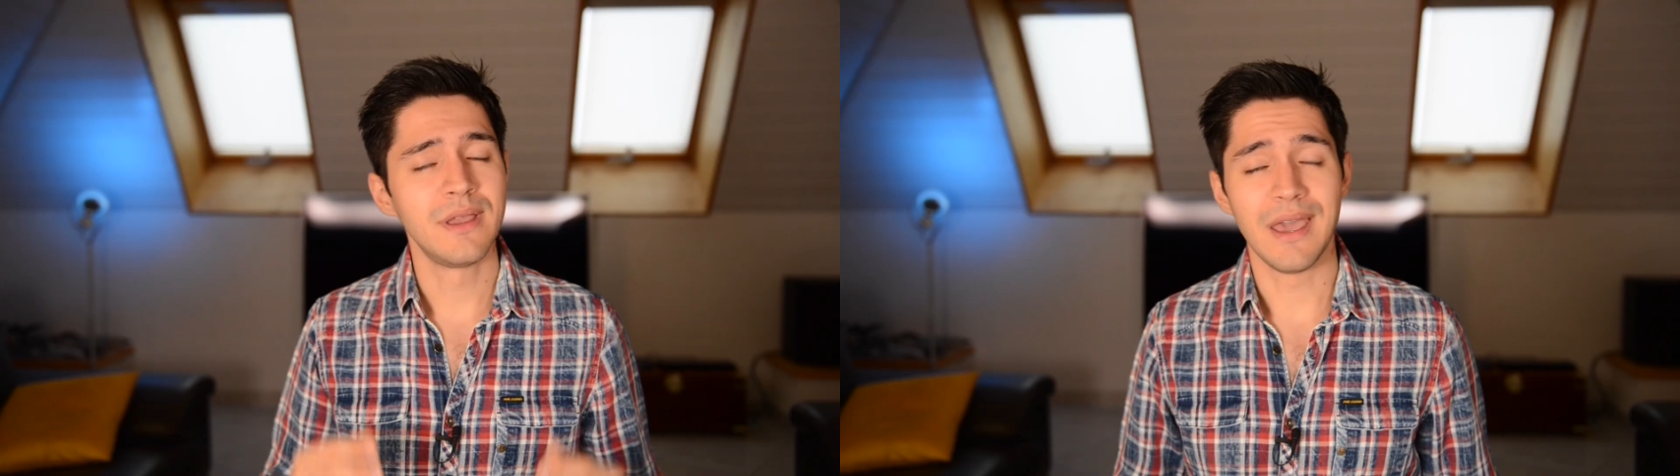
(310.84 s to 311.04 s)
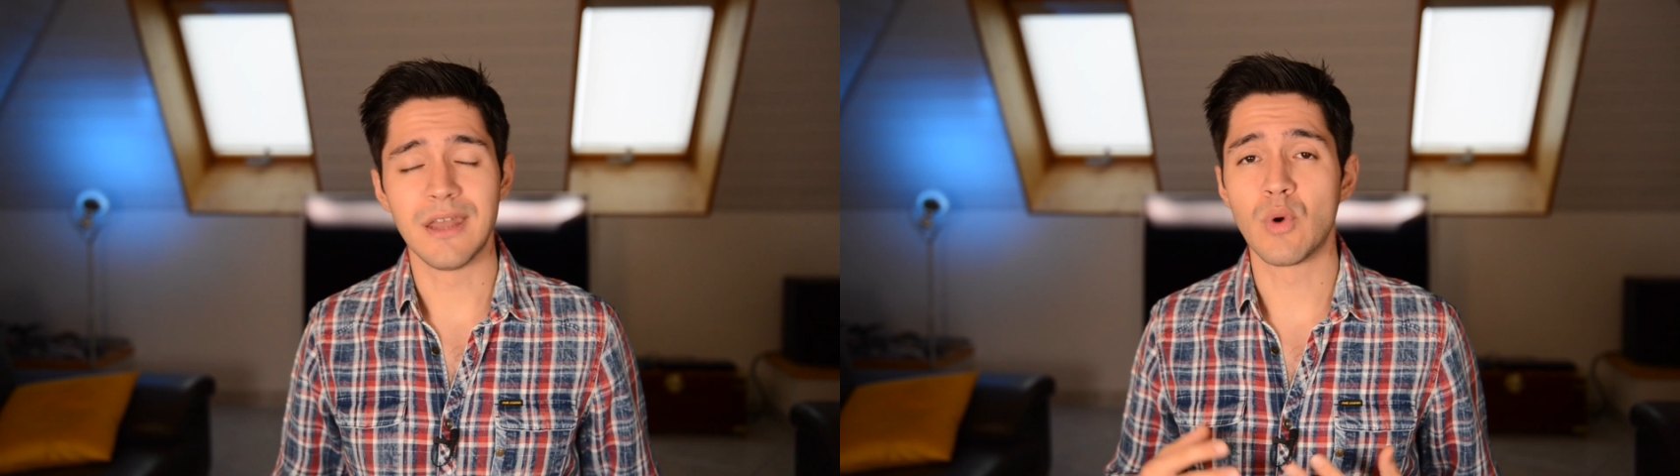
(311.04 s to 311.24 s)

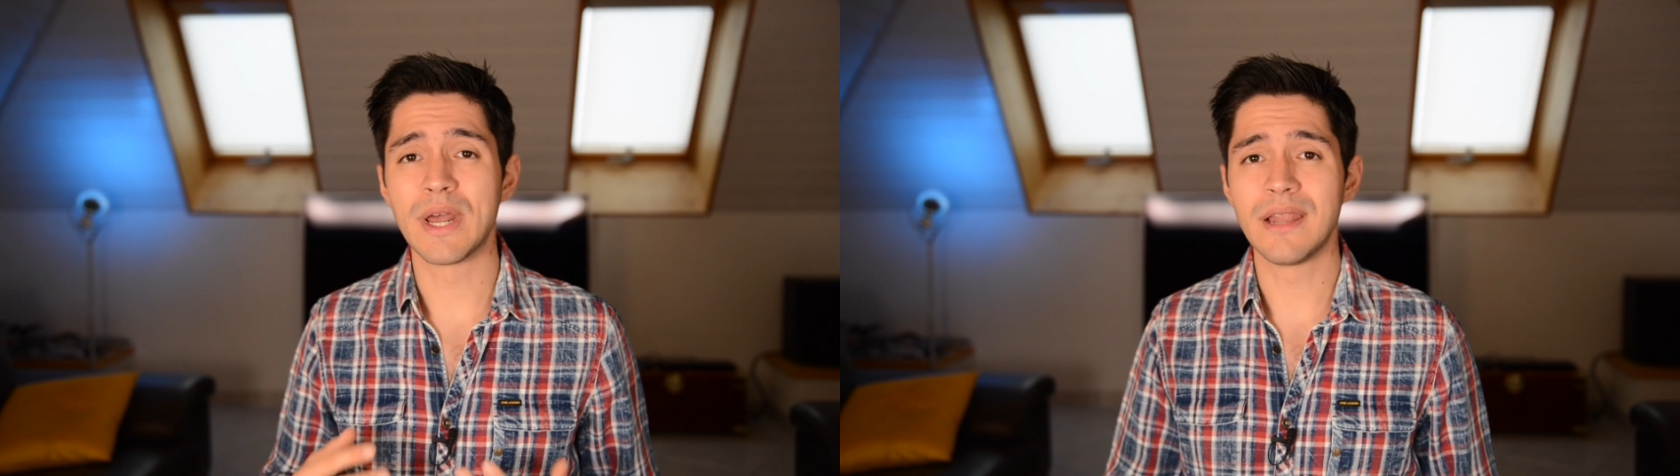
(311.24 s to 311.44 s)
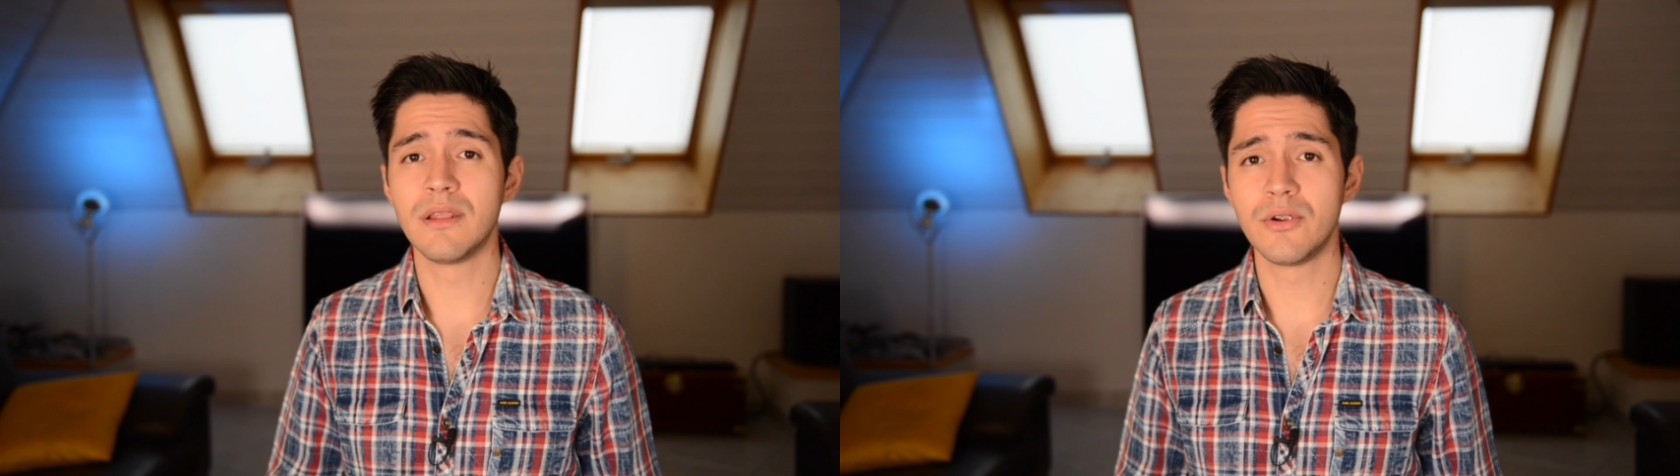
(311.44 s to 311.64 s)
And what
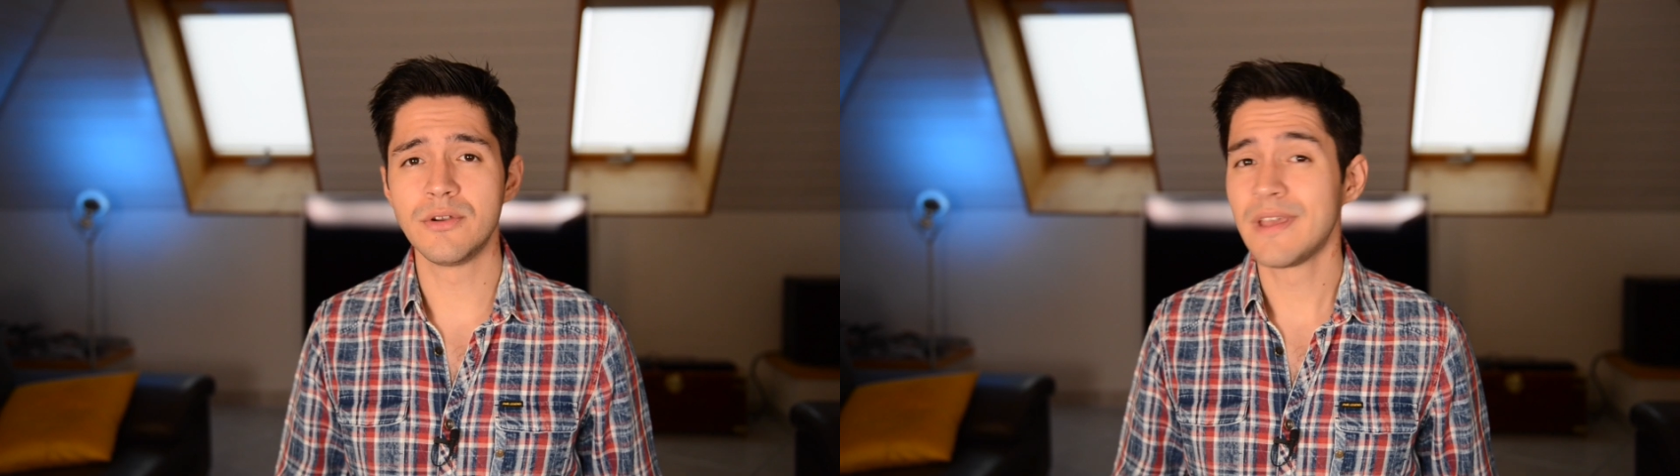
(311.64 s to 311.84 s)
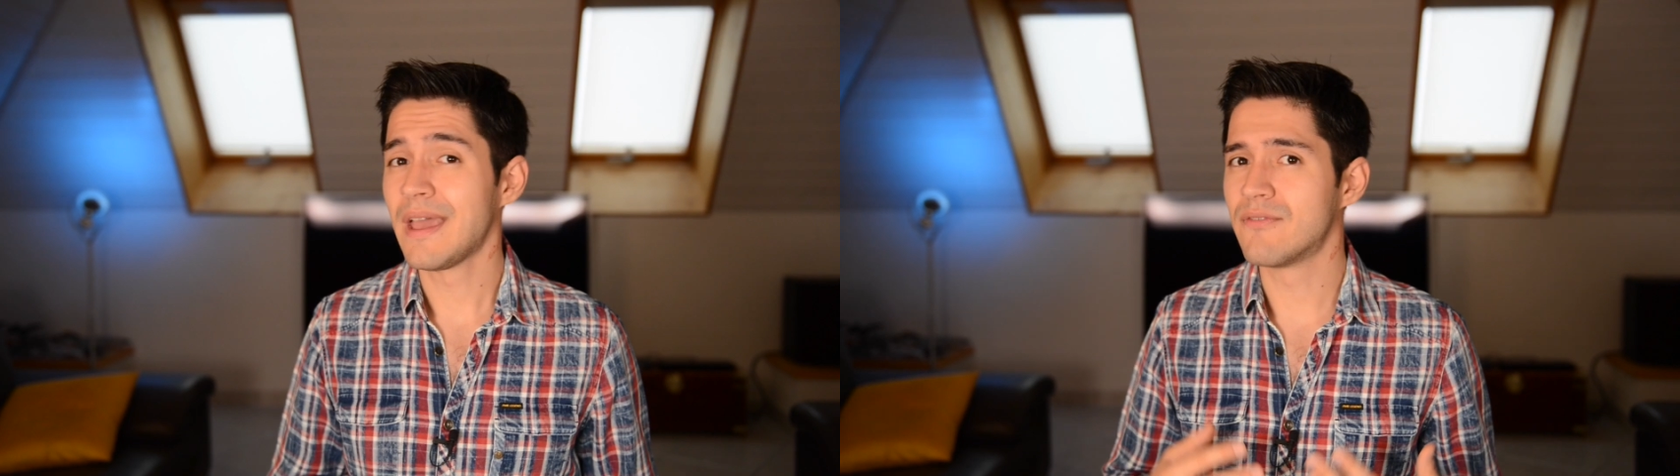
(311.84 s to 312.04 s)
I
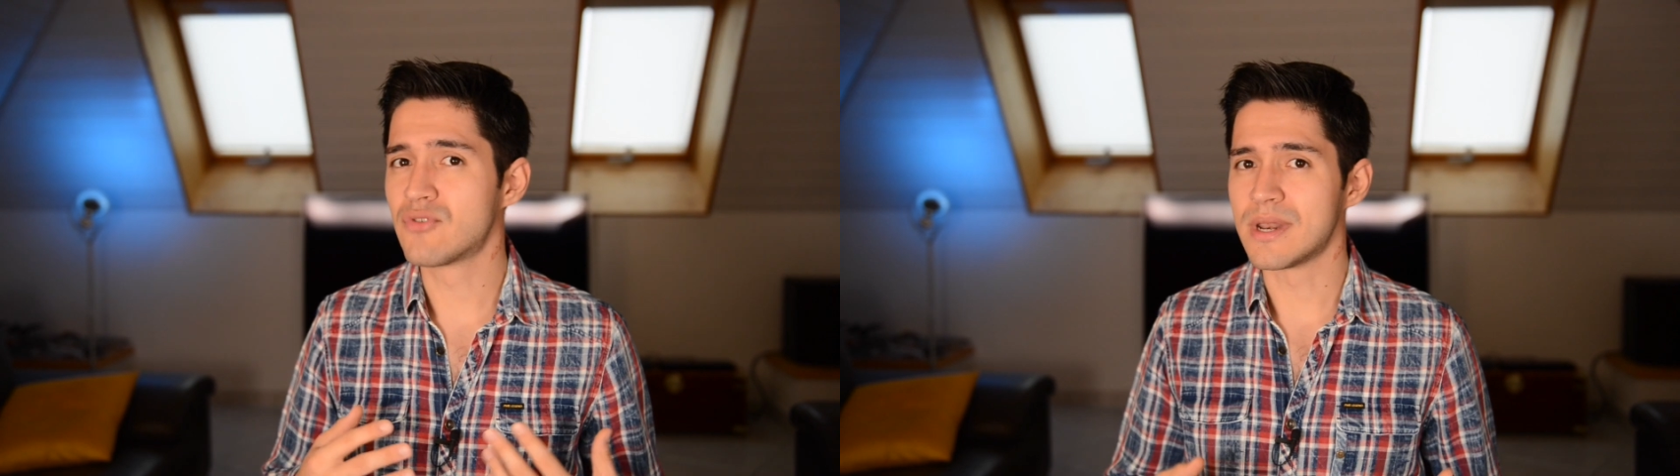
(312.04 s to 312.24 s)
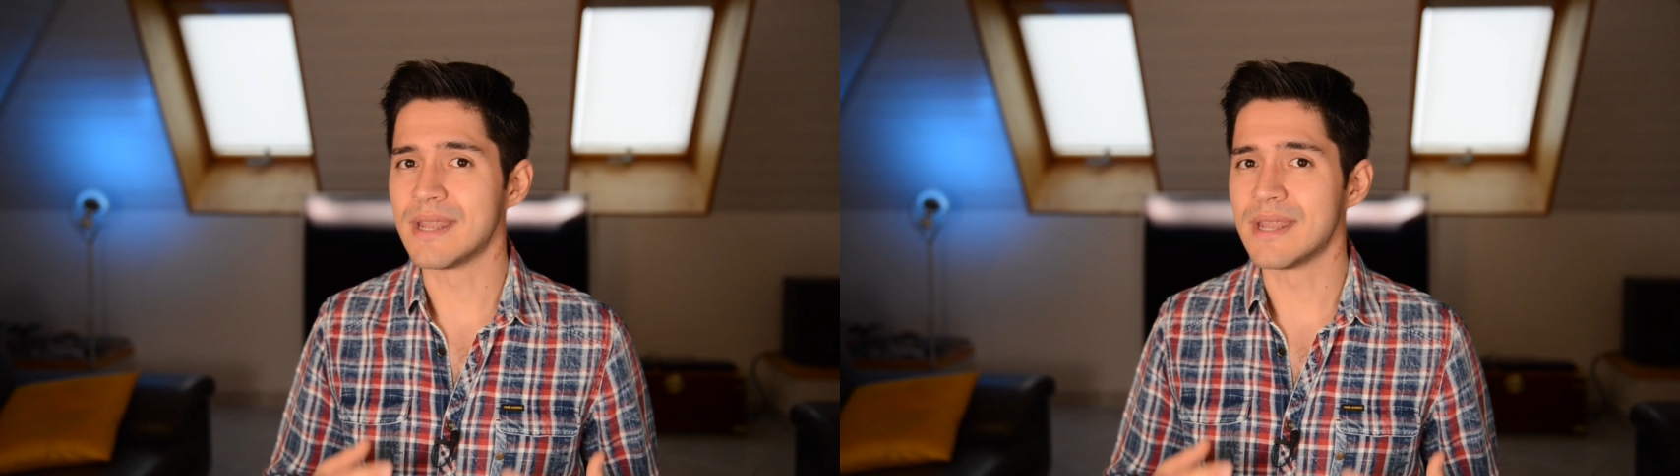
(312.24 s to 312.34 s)
learned after an